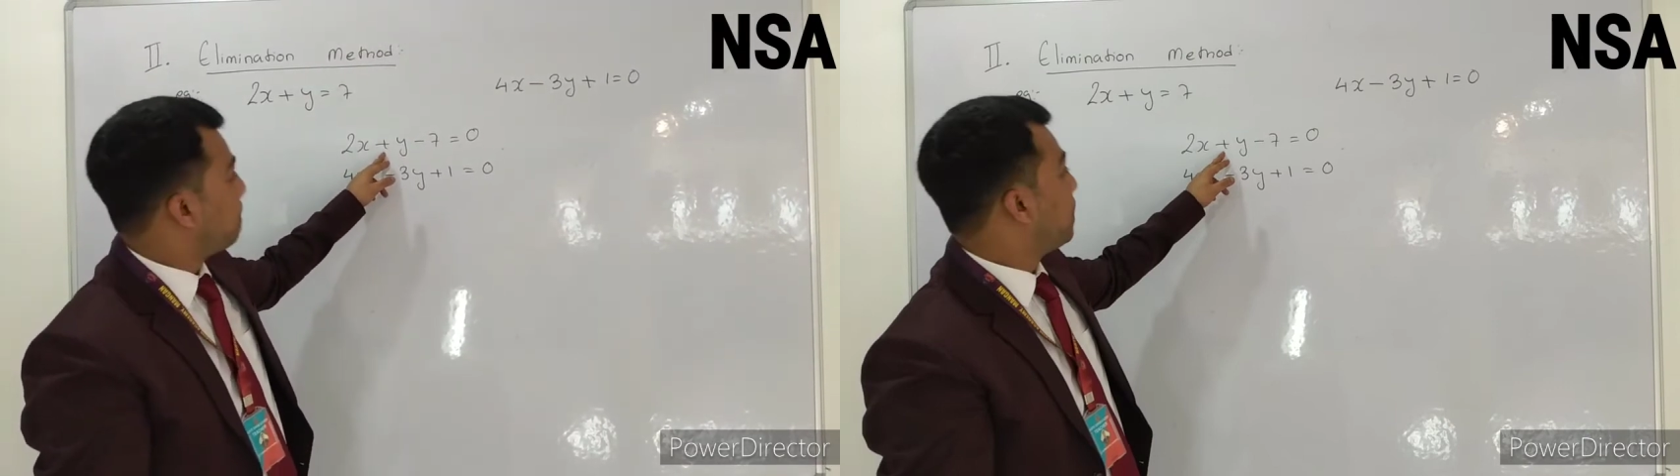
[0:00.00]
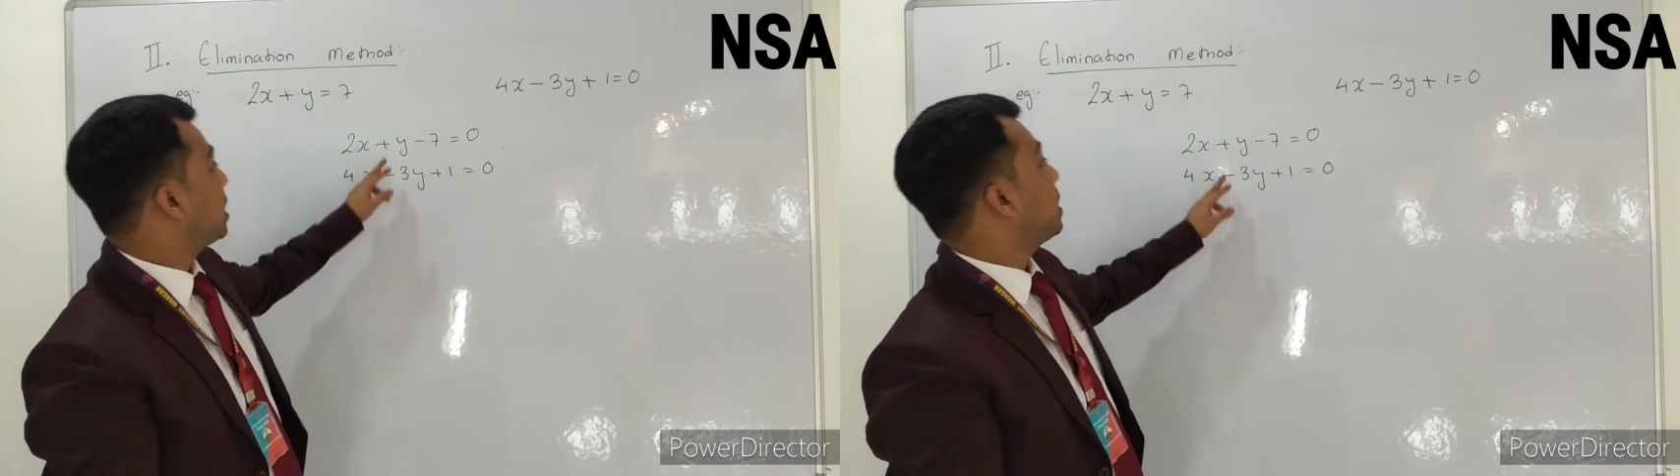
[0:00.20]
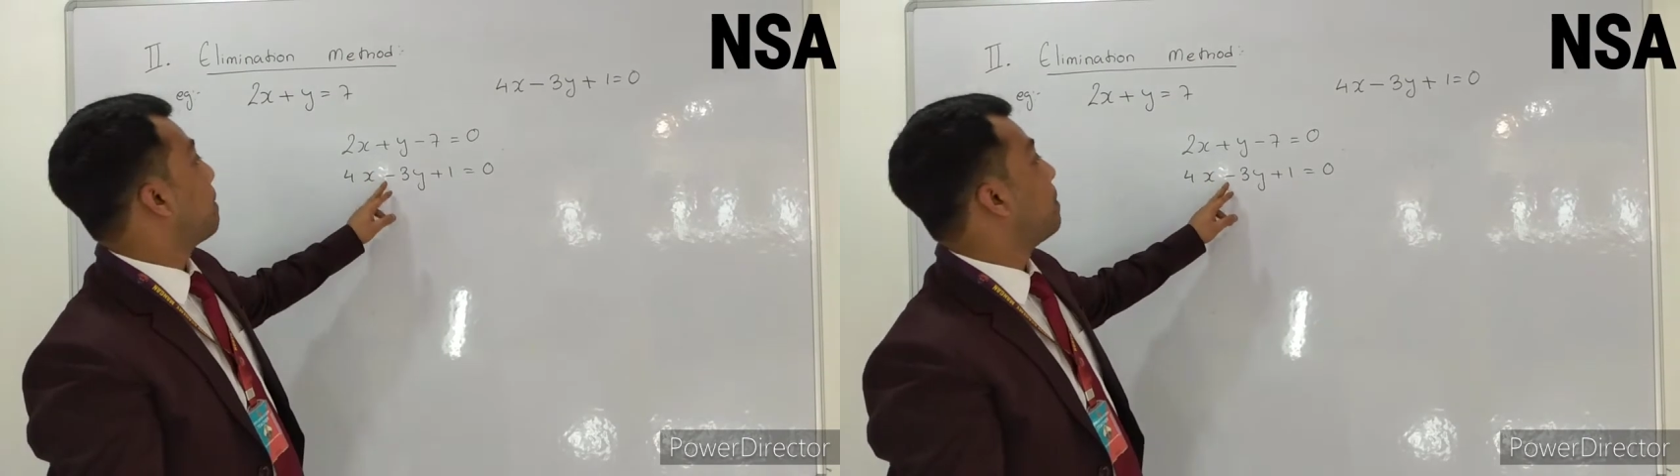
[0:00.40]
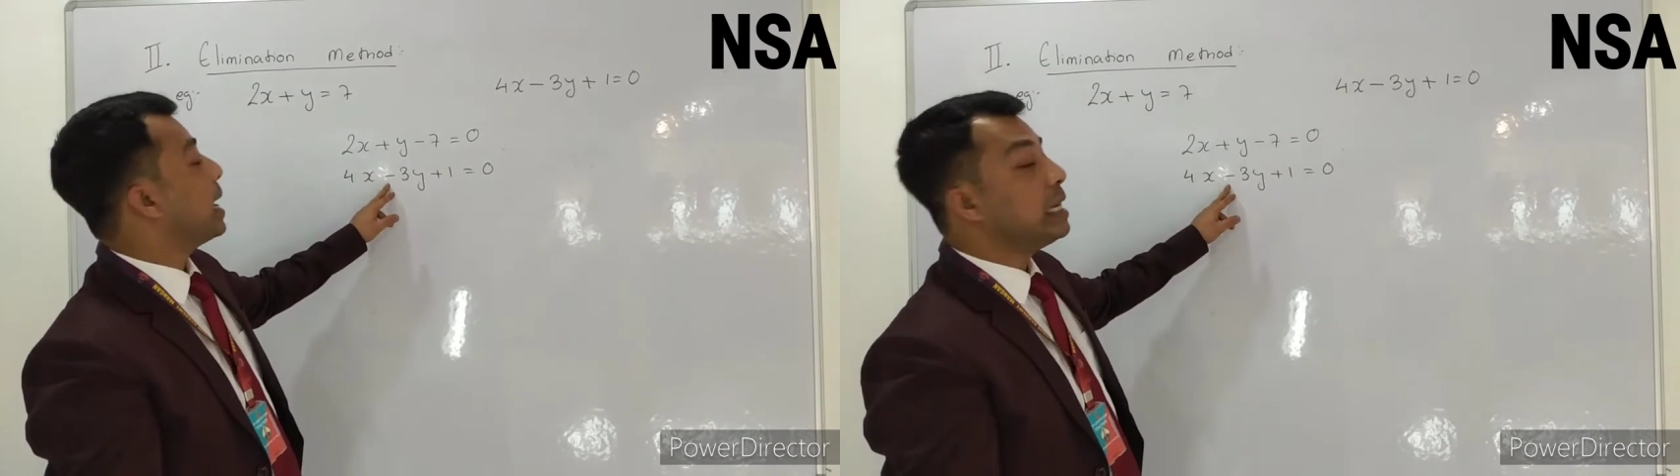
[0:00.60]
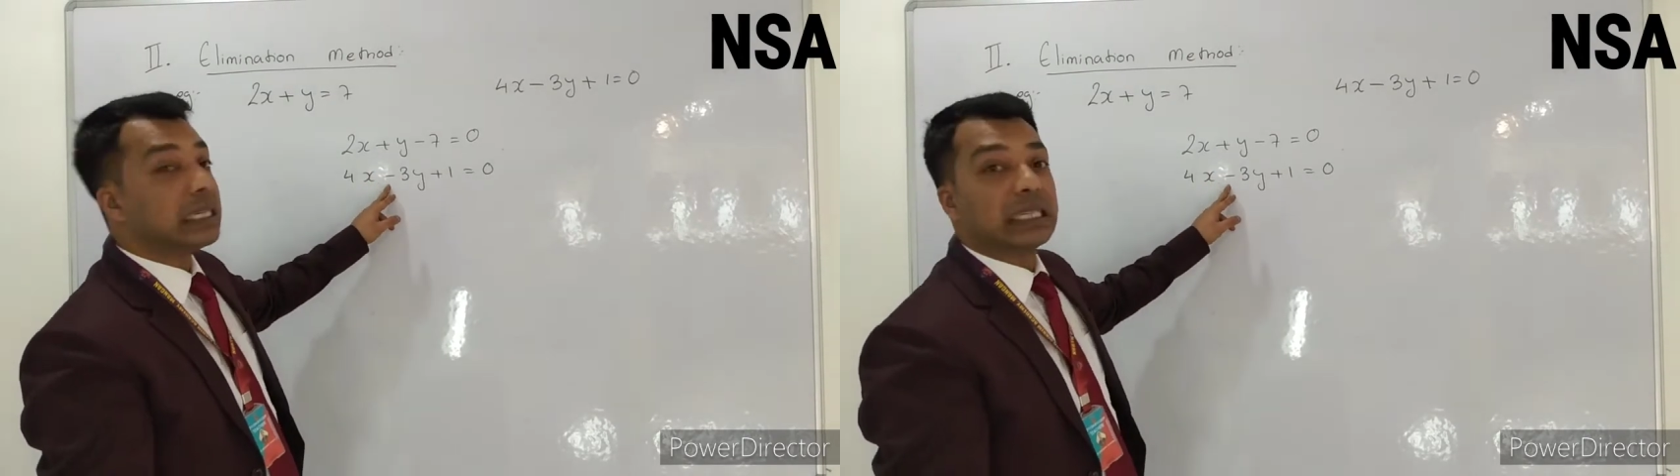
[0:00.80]
but
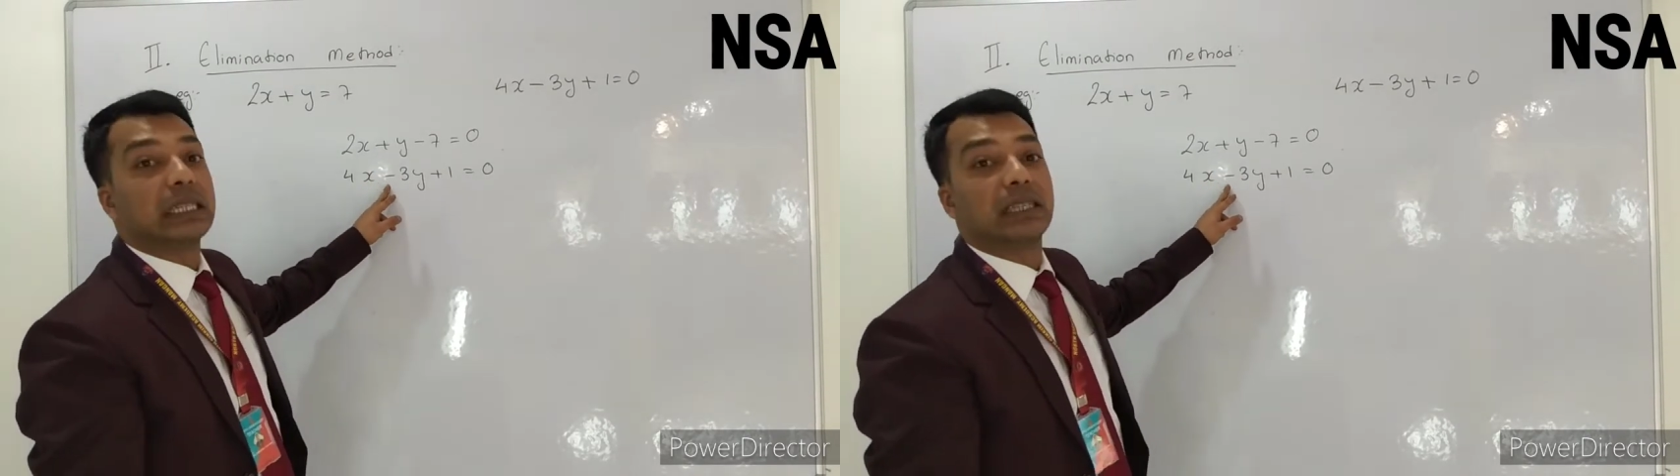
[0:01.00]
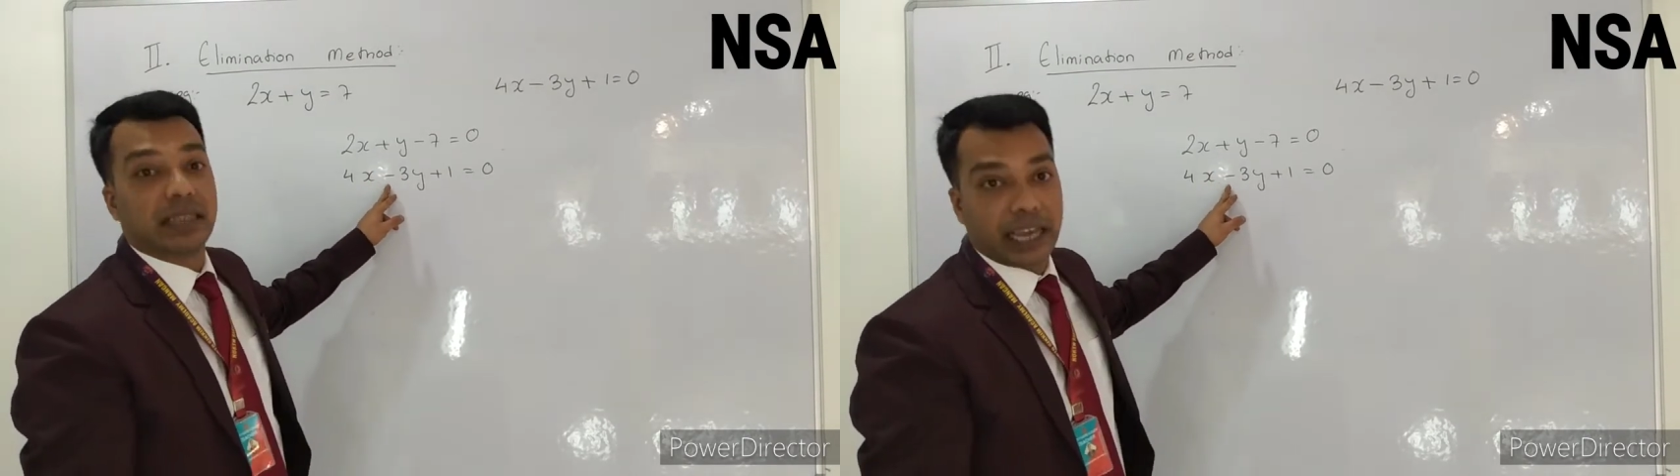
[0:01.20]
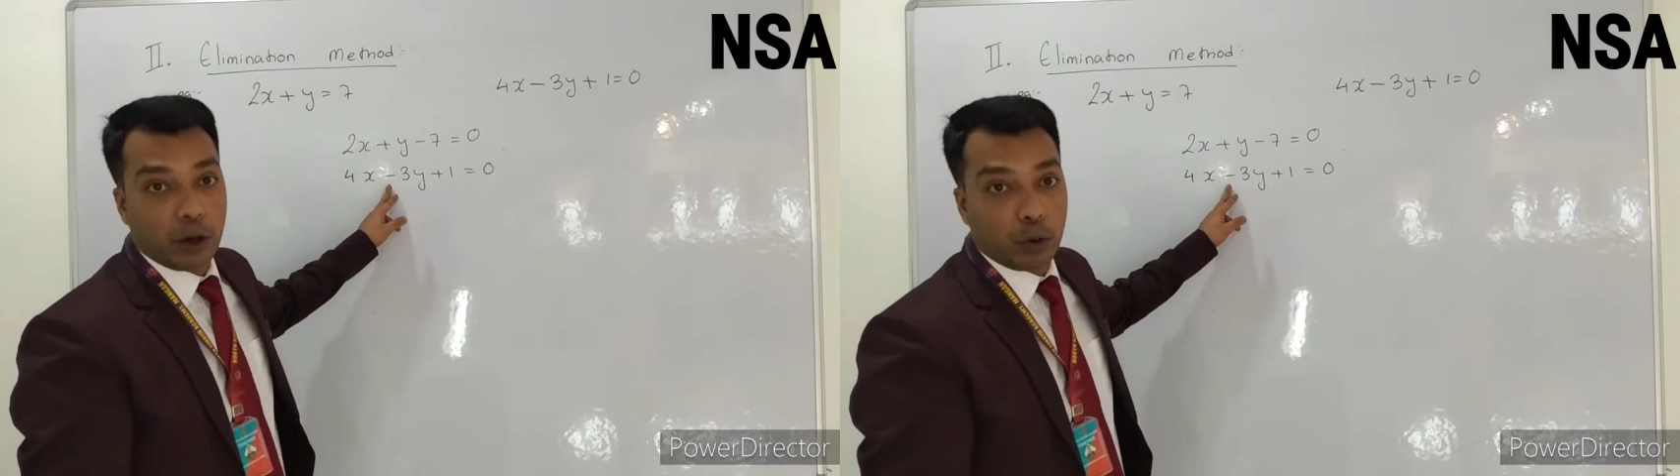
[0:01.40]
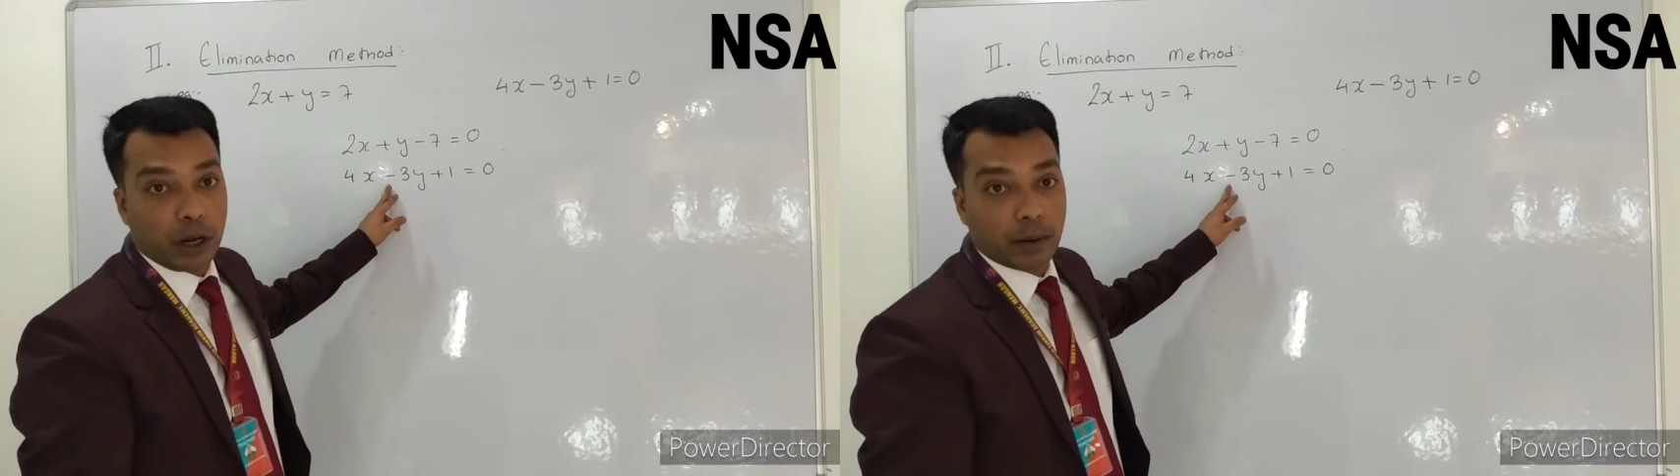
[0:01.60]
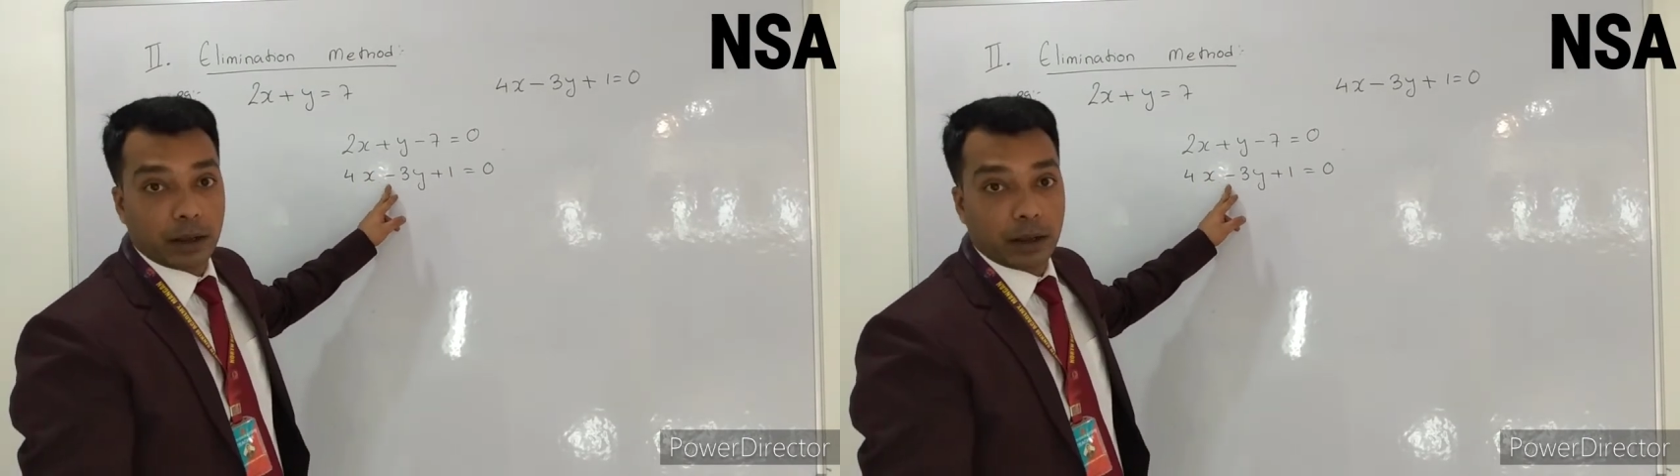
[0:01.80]
minus in the second one.